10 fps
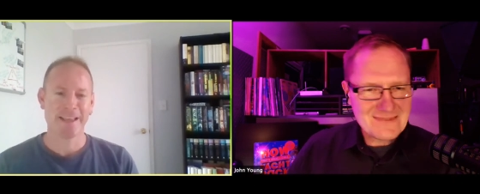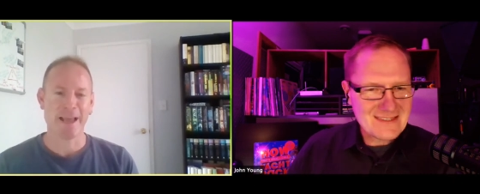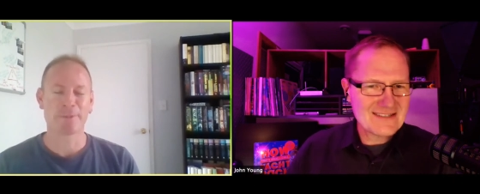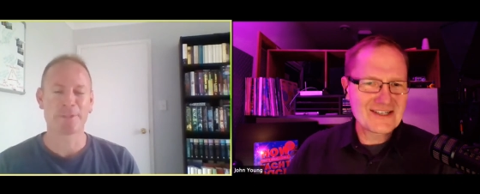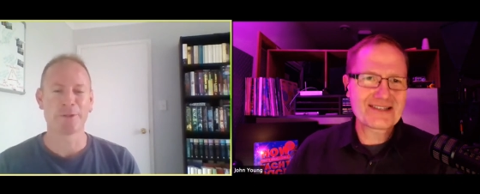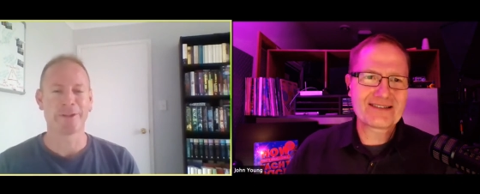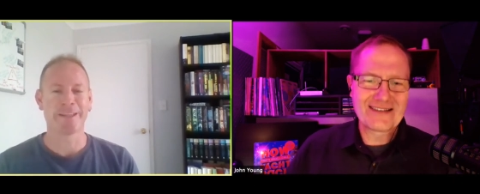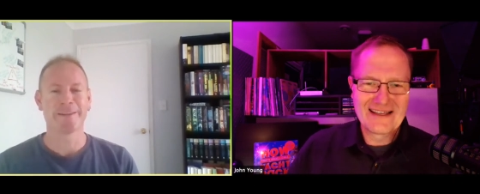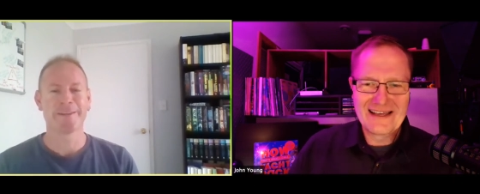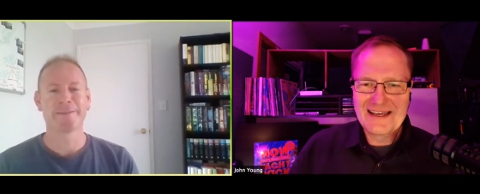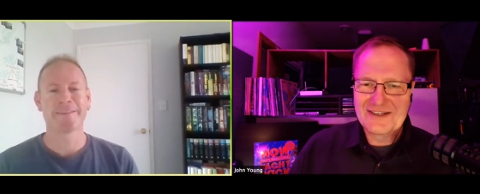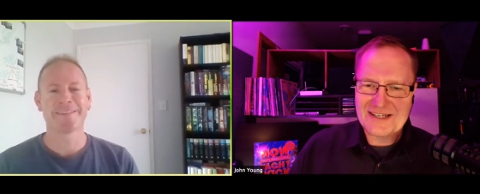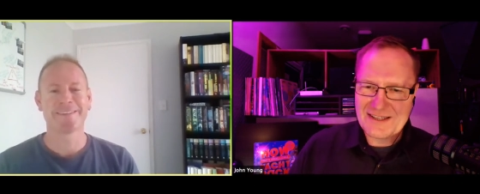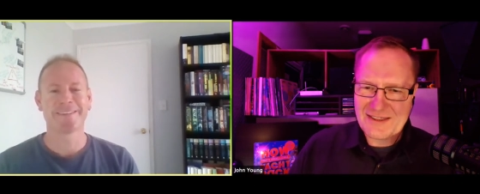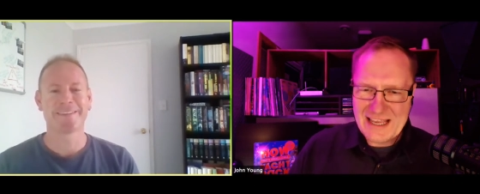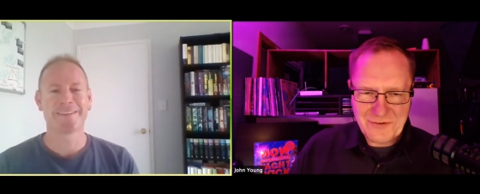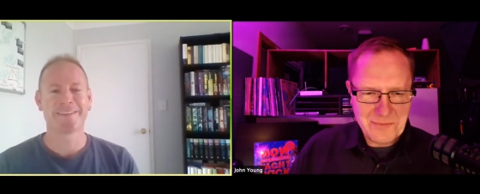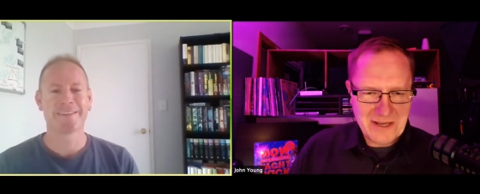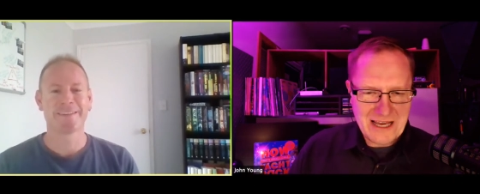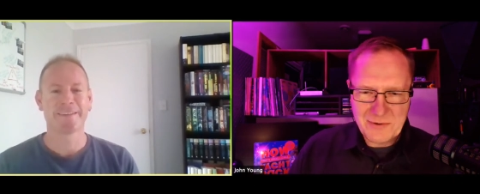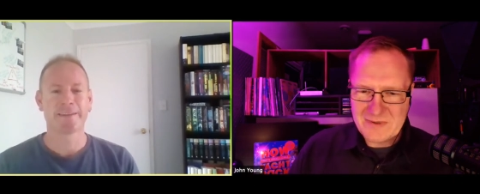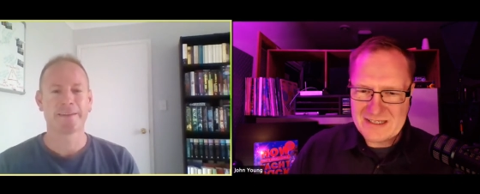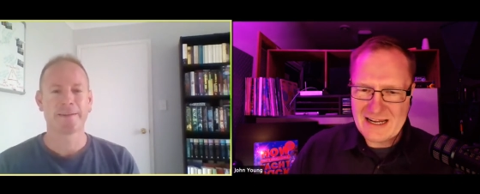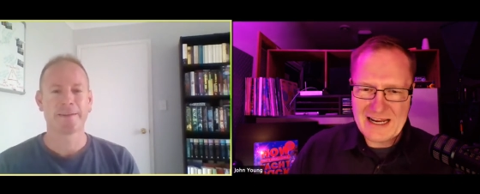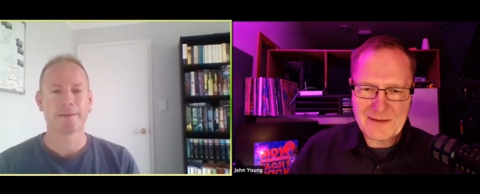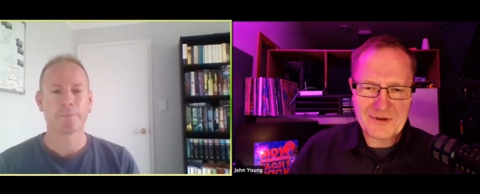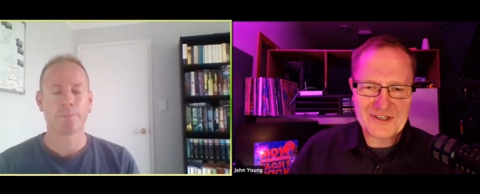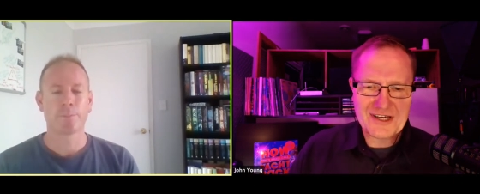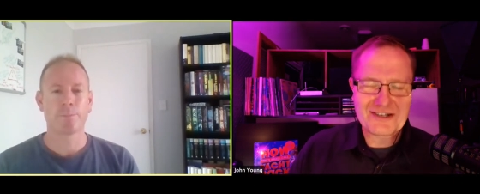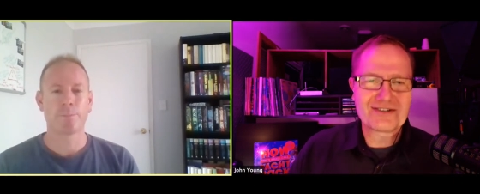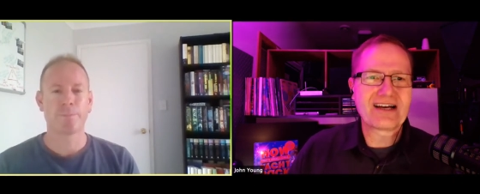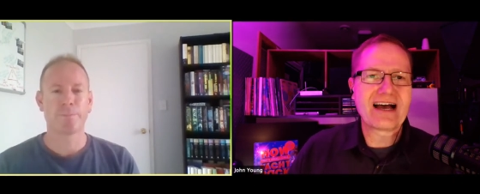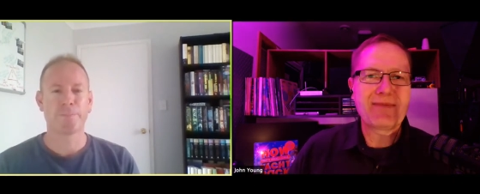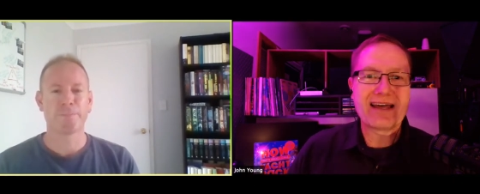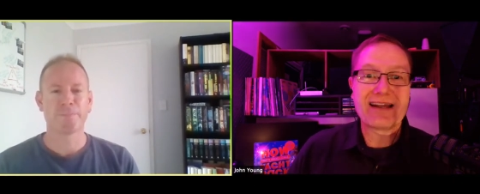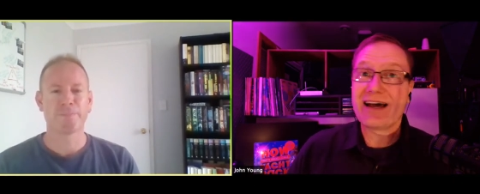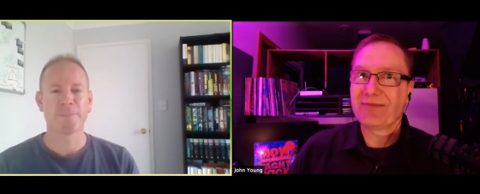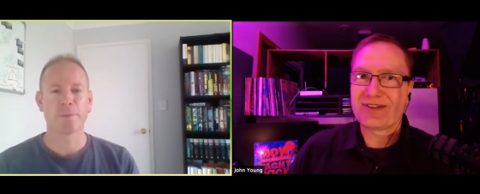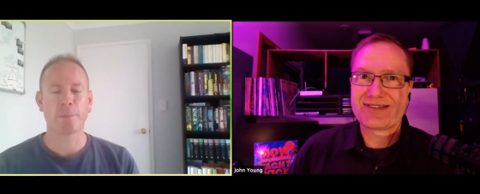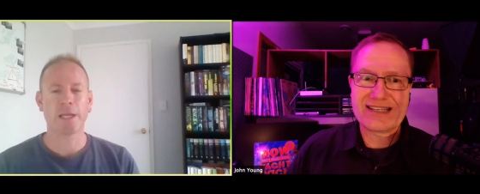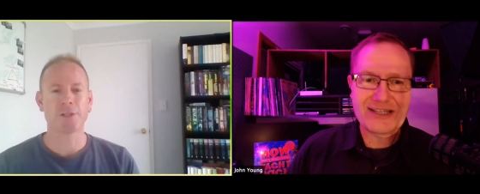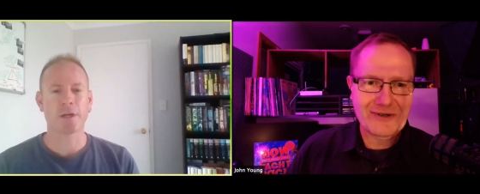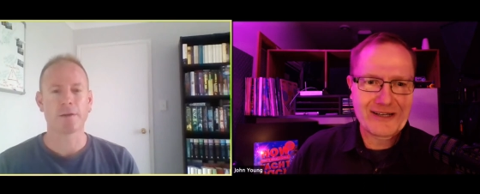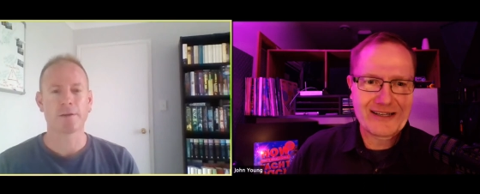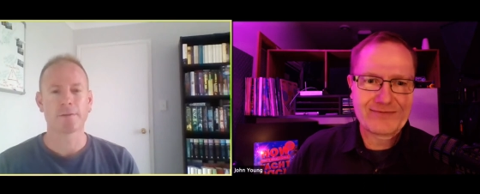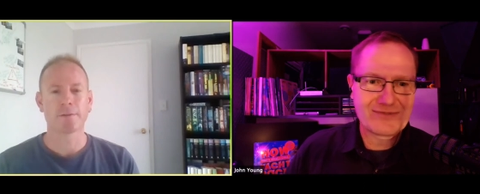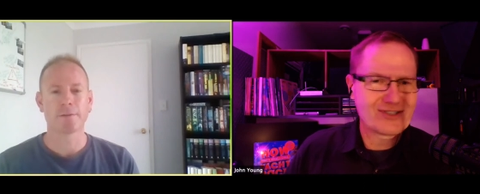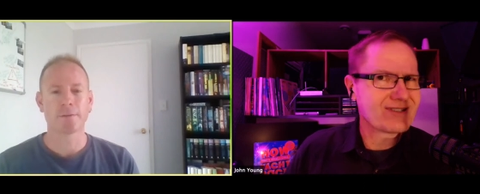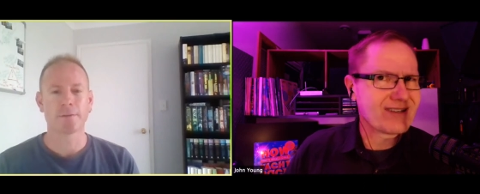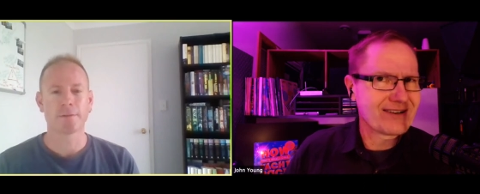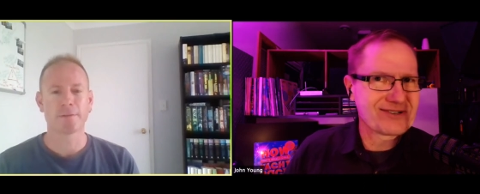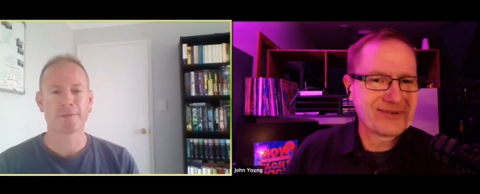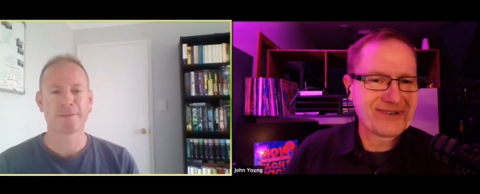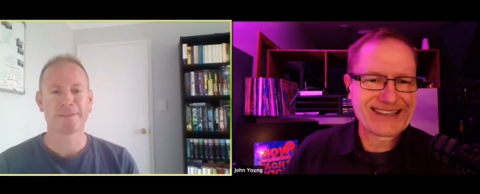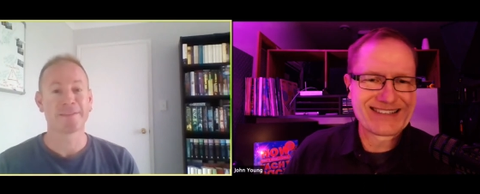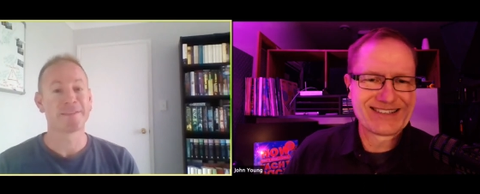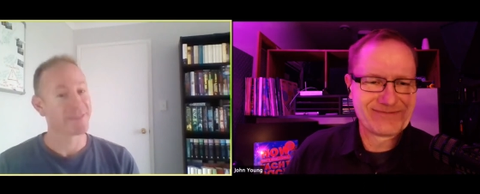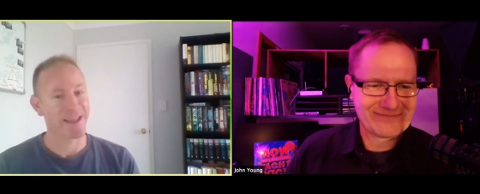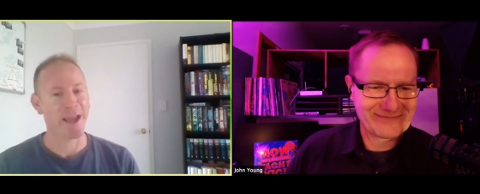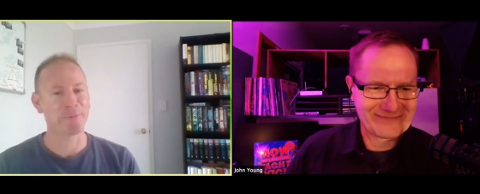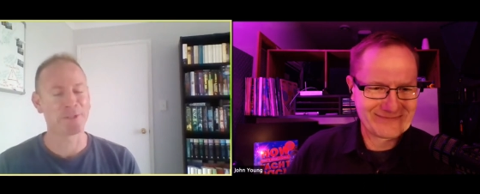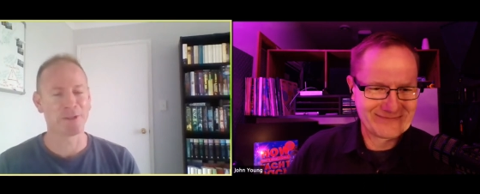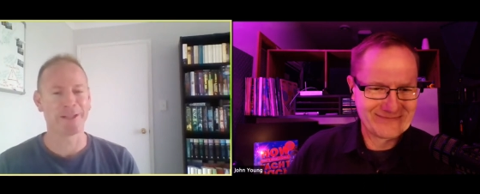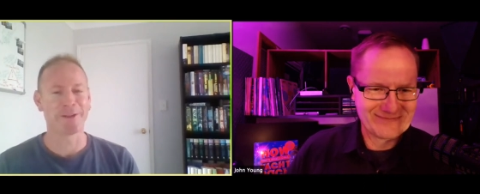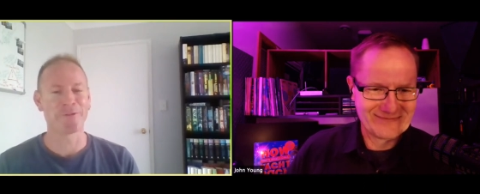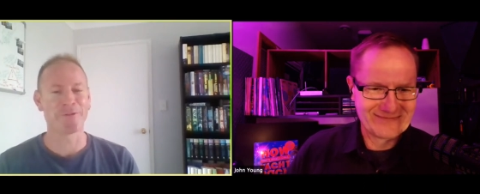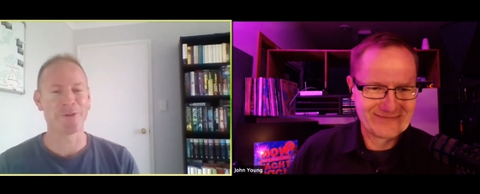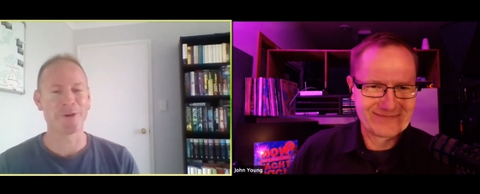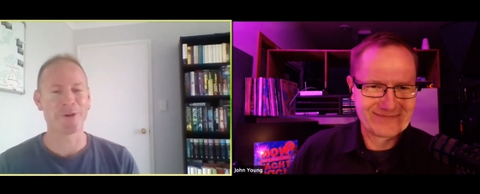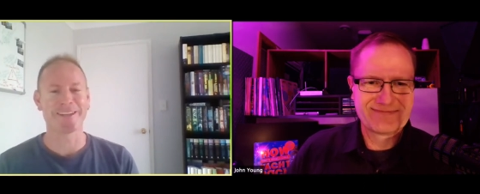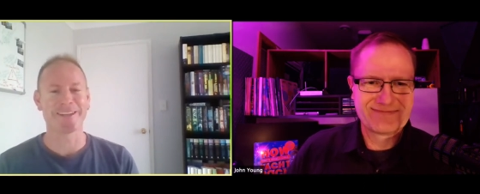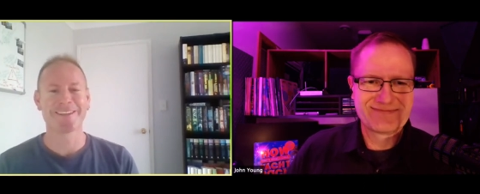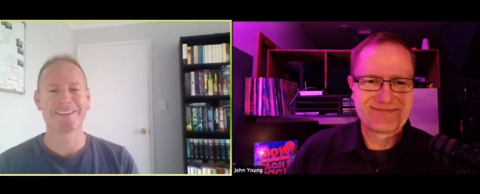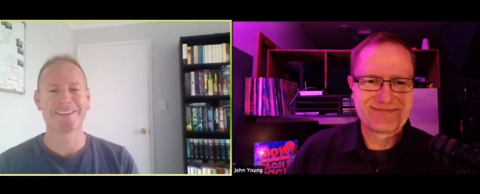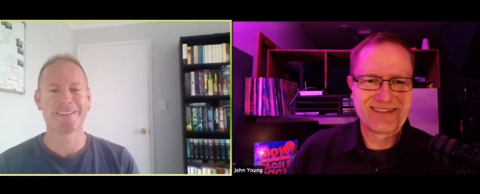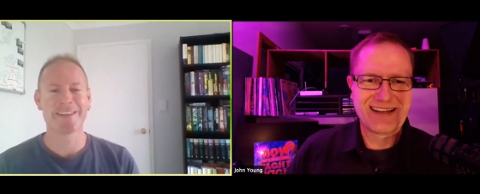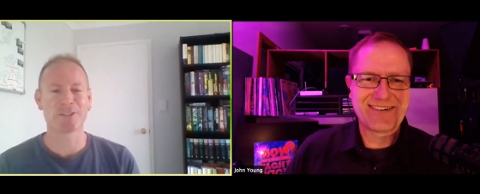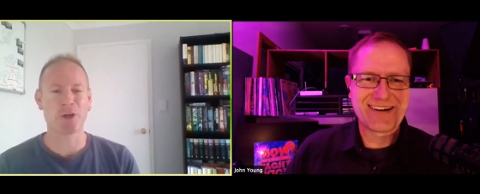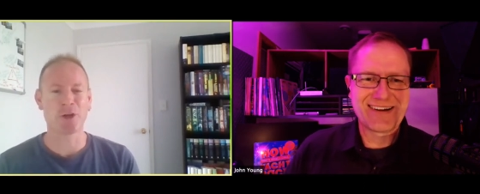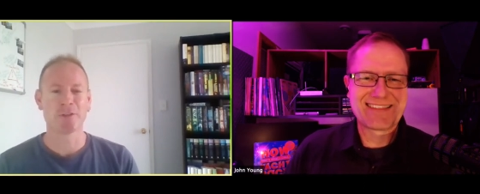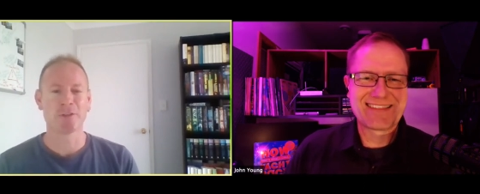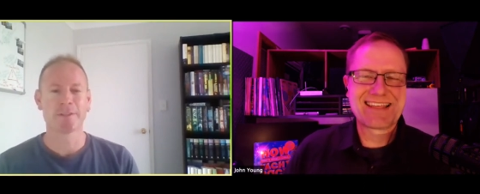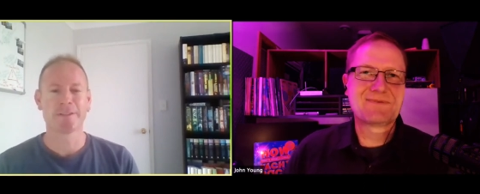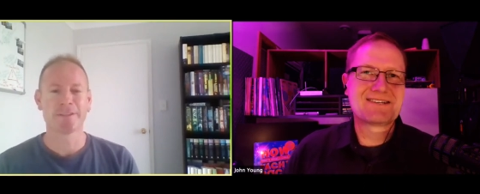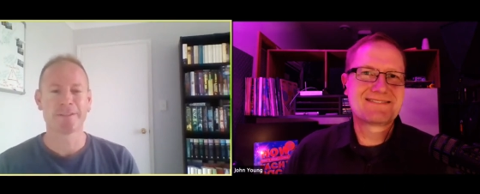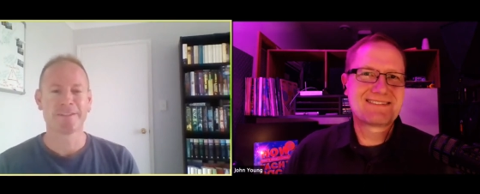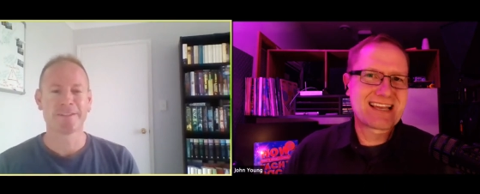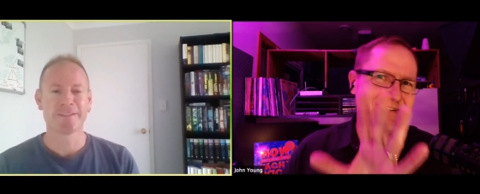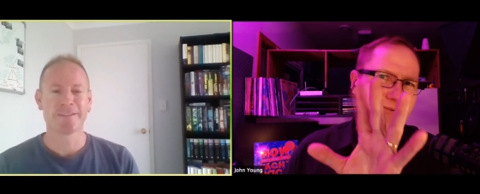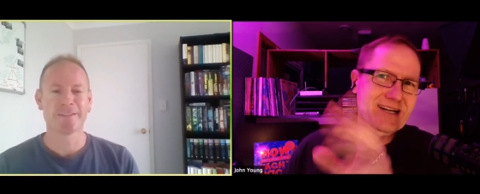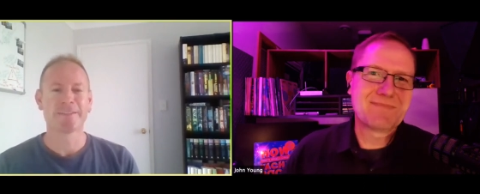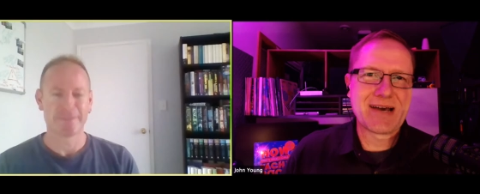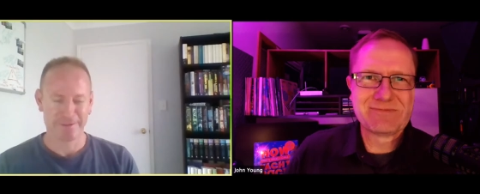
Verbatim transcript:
Speaker 1: Absolutely. Justin, Justin, thanks for being on with me tonight. I appreciate your time, and I will see you in just under two weeks.
Speaker 2: Absolutely. Looking forward to it. All right. Thanks, thanks
Speaker 1: Thanks, everybody. Bye